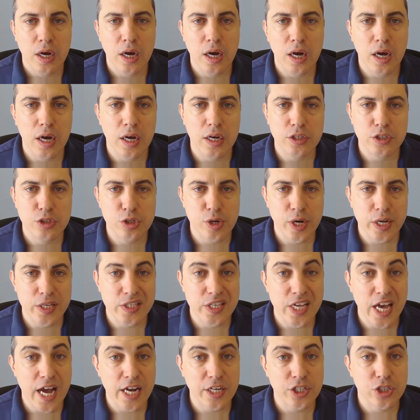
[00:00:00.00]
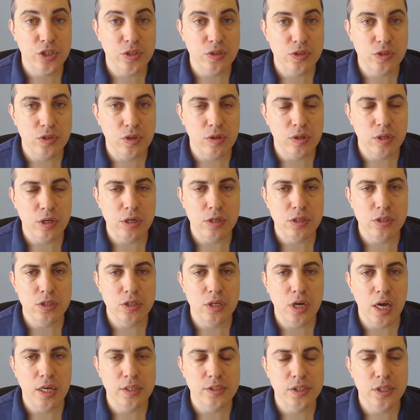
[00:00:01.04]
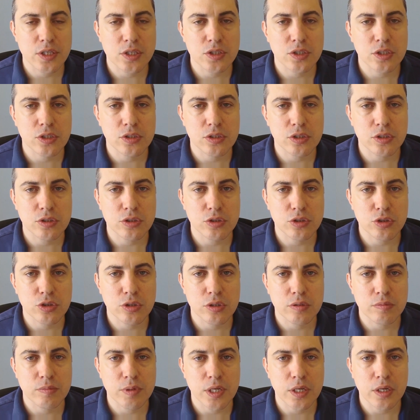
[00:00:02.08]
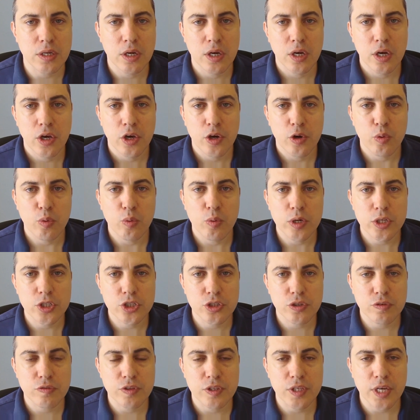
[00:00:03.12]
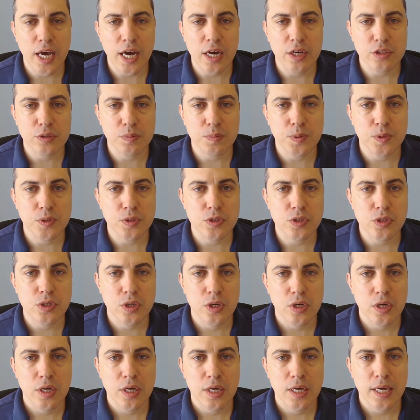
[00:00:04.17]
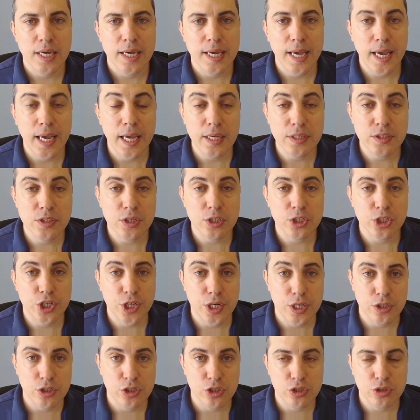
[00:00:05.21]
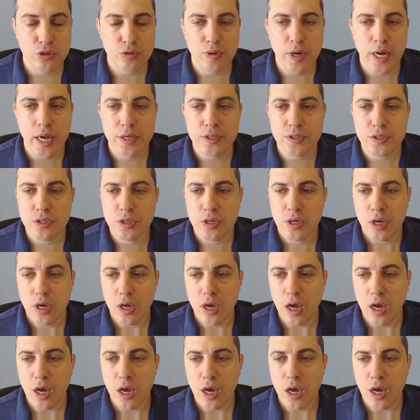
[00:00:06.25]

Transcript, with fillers: uh, transaction so that it's not easy to determine which of the outputs is a change address,